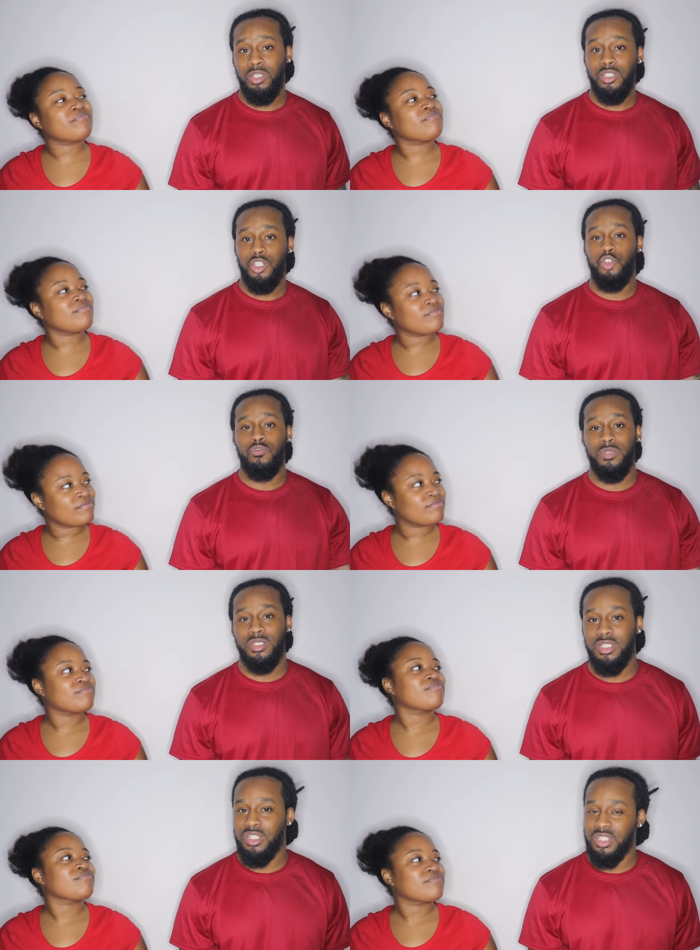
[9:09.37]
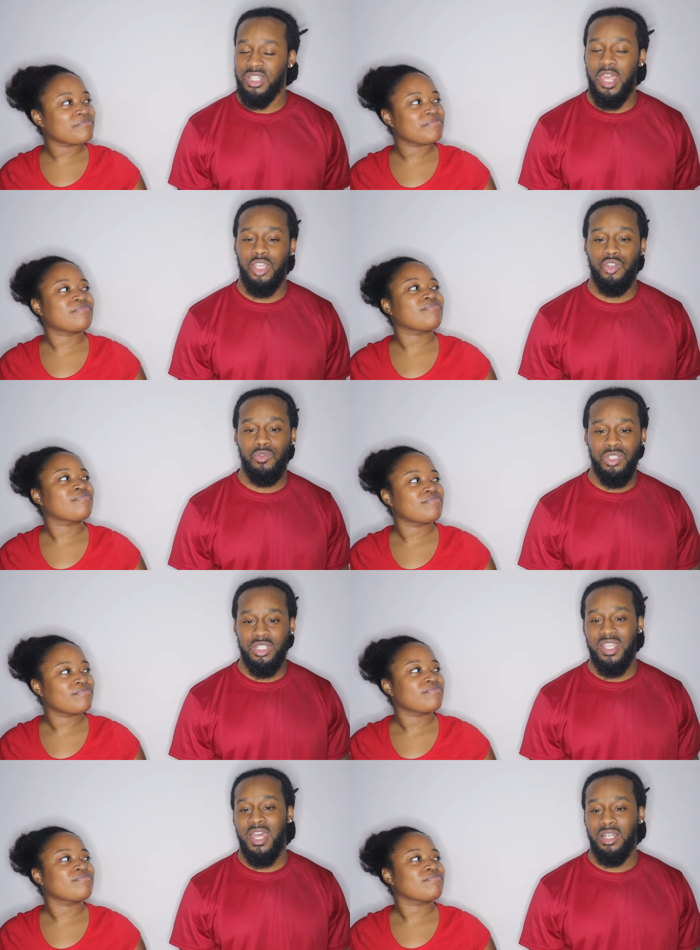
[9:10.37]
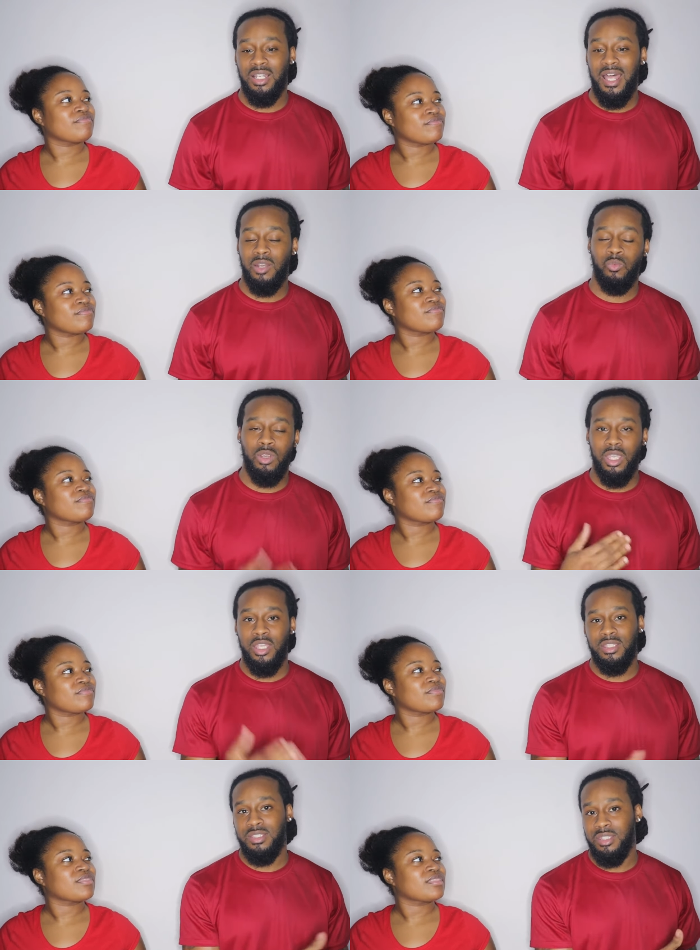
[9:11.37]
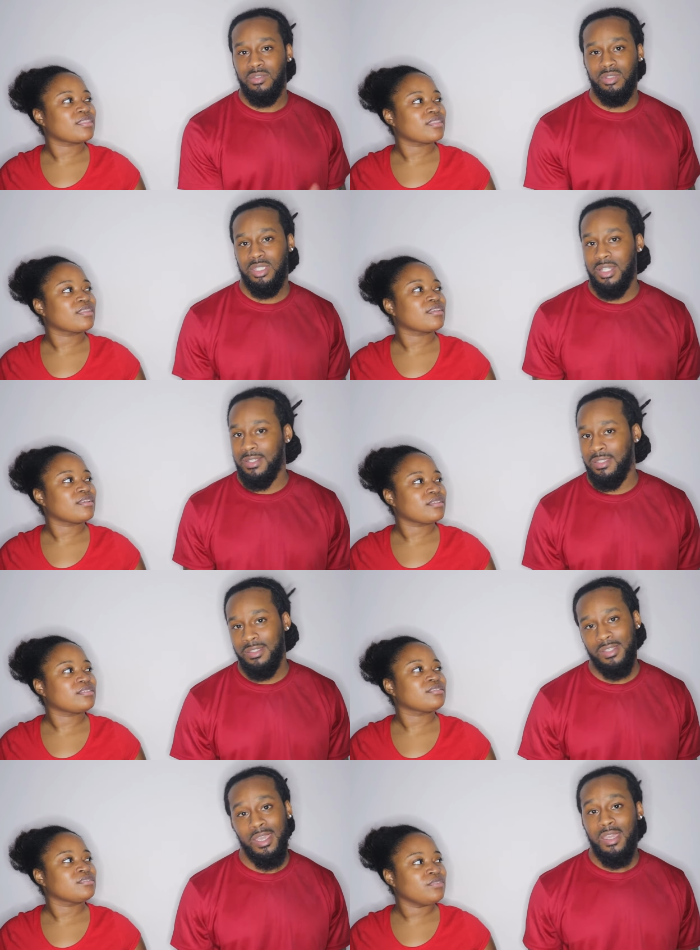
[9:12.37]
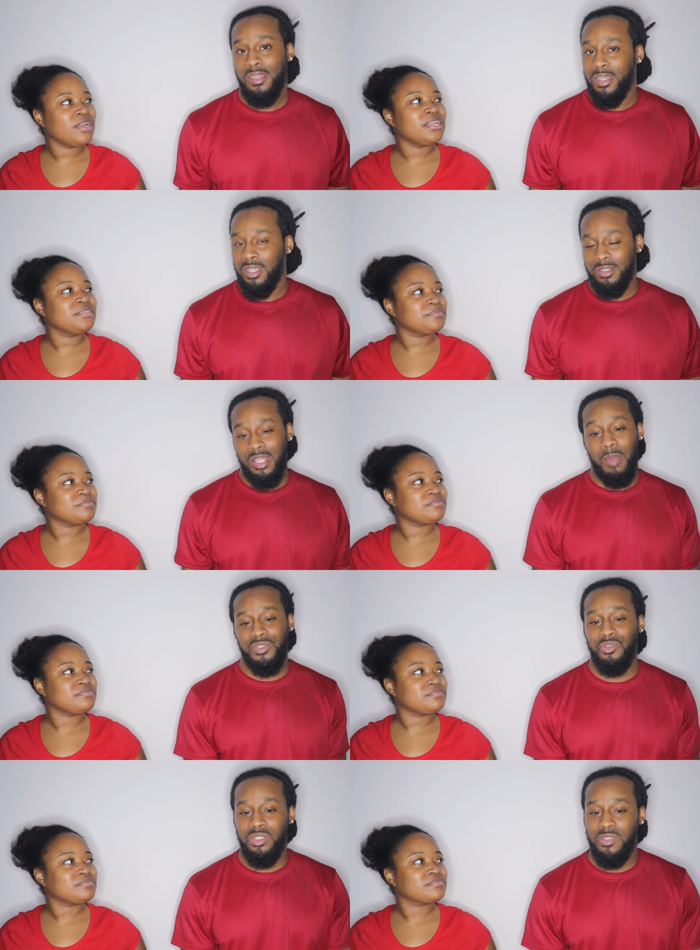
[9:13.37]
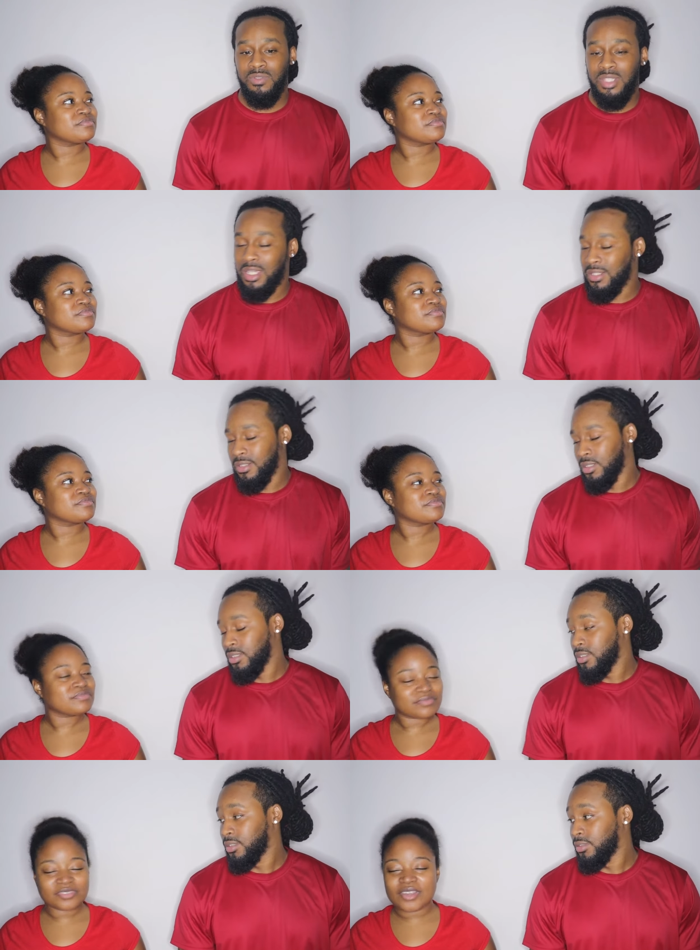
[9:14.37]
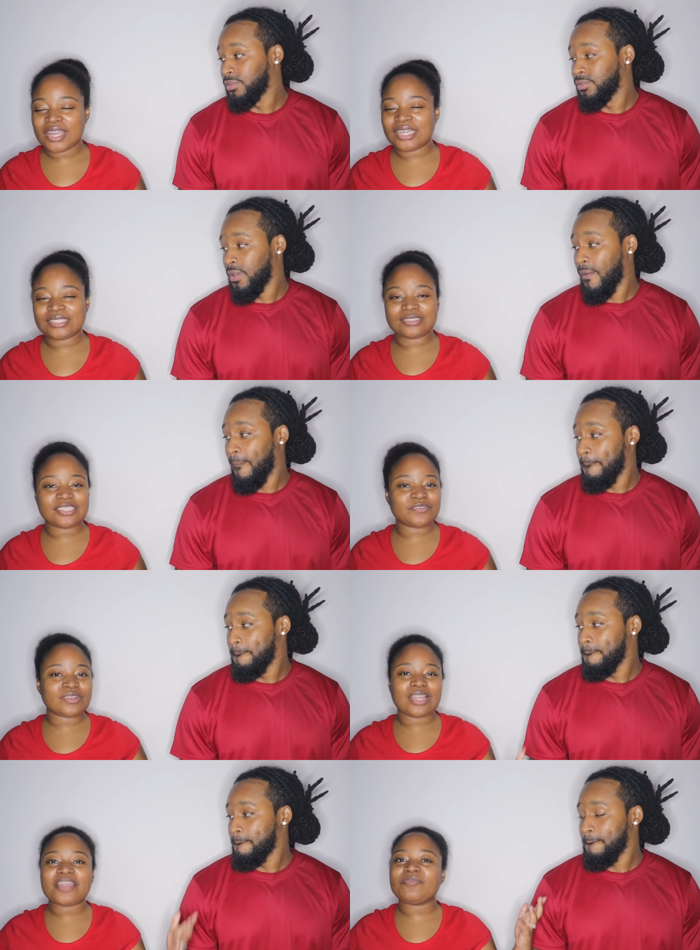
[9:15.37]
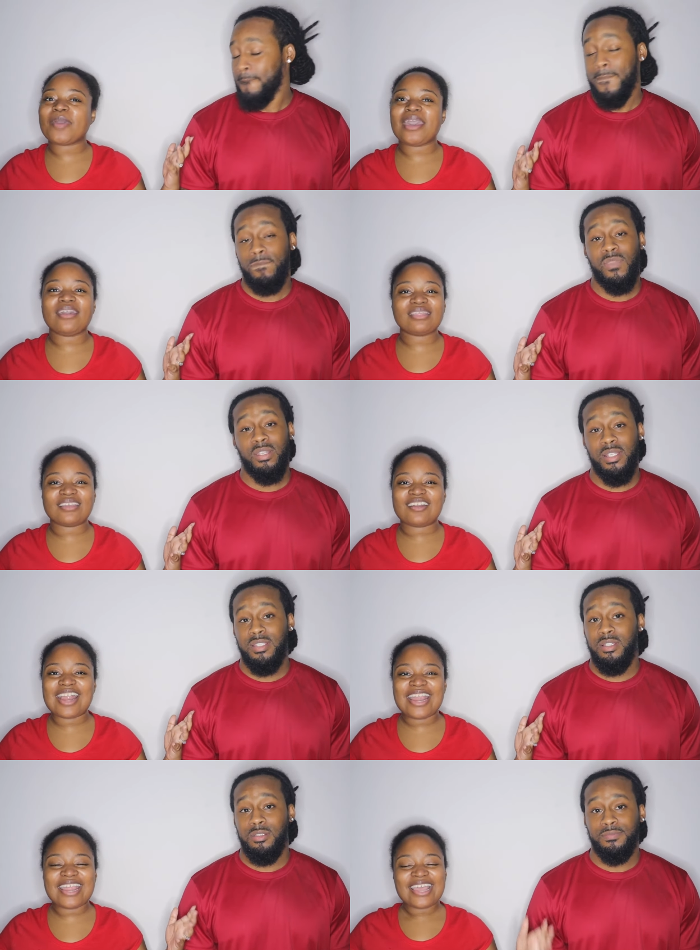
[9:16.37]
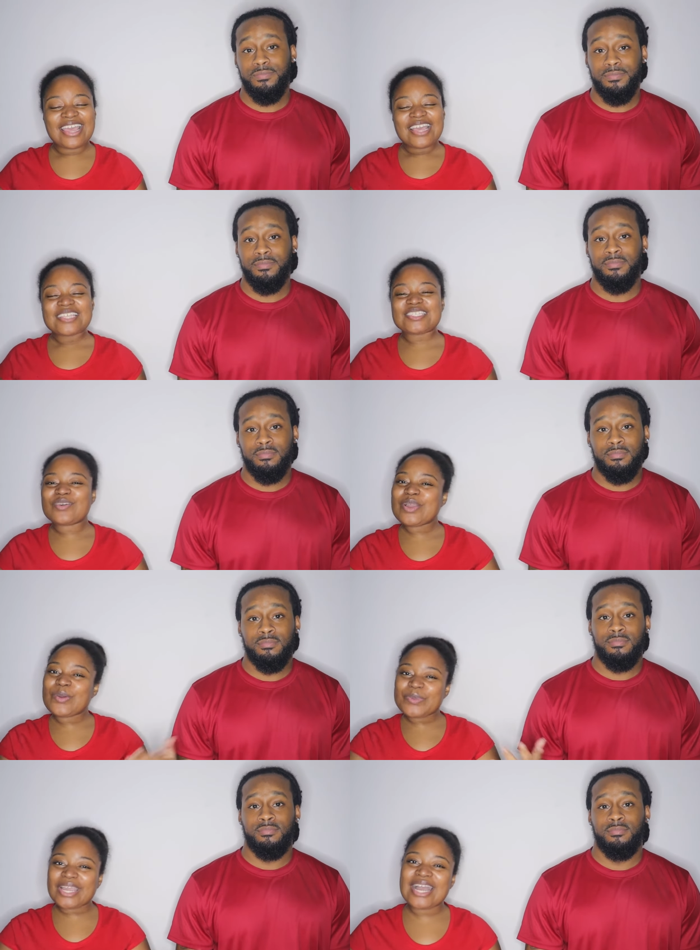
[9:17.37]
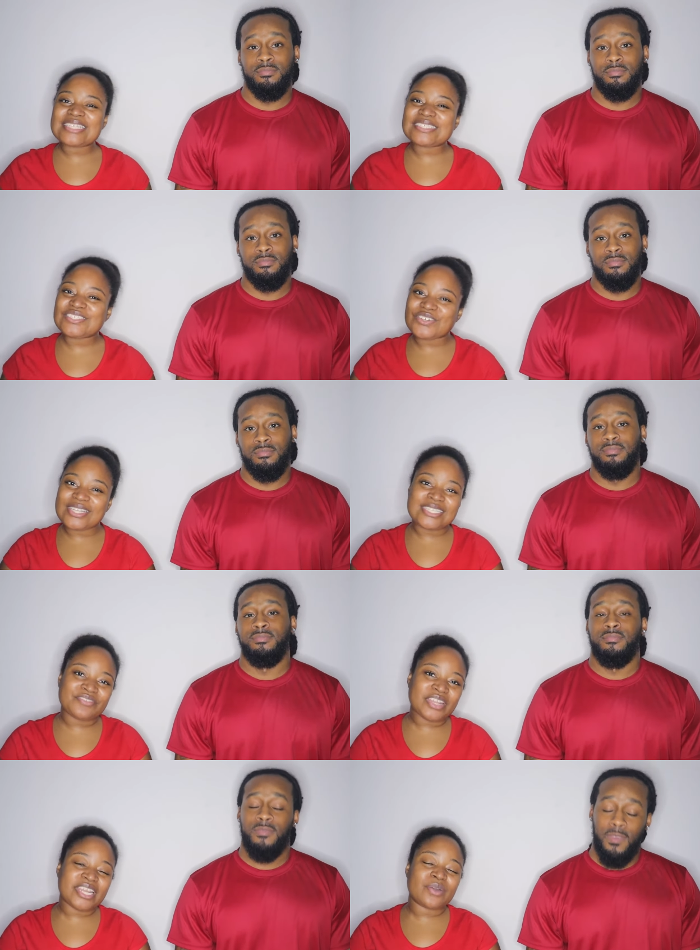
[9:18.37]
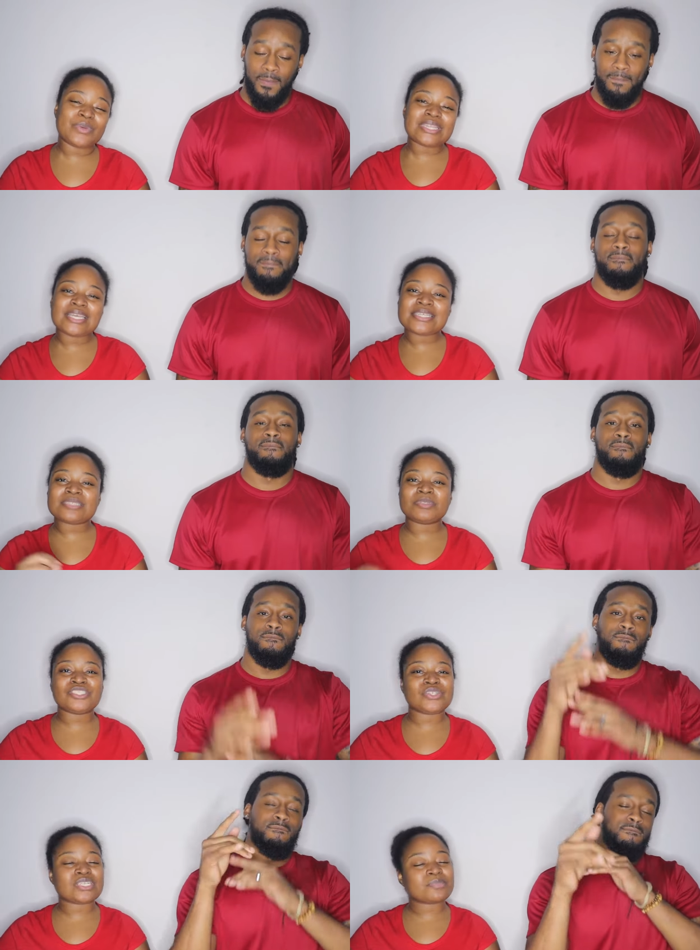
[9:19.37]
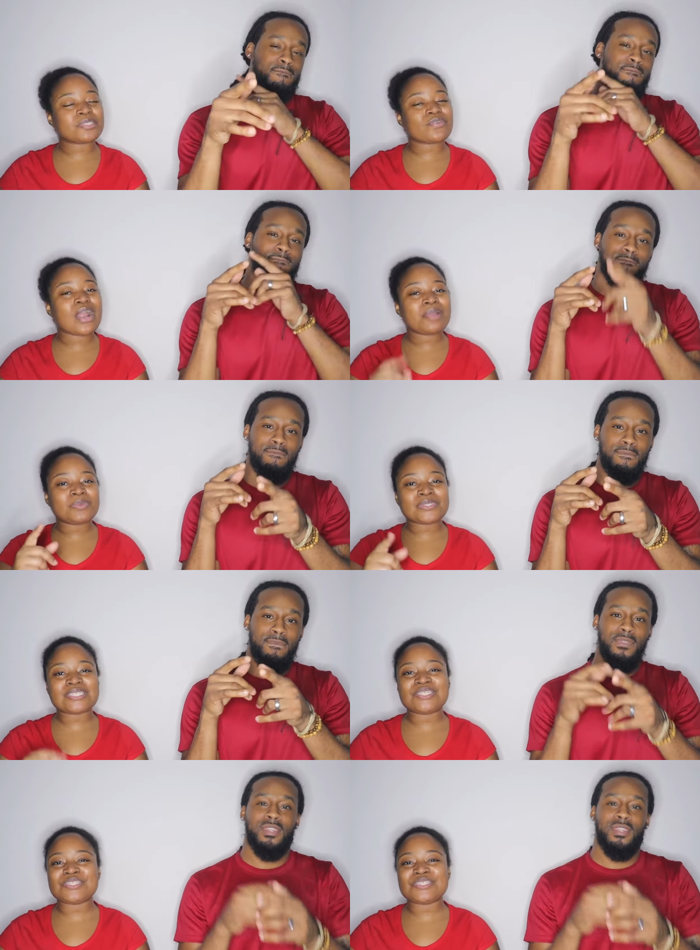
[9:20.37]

Speaker 1: He's human. He's just like you. He just had a lot of work ethic to get what he got to get. Right. Opportunity was that he took it.
Speaker 2: Right. Different life path. All That's right. All. So we hope you guys enjoyed this video with us. Be sure to subscribe. We'll see you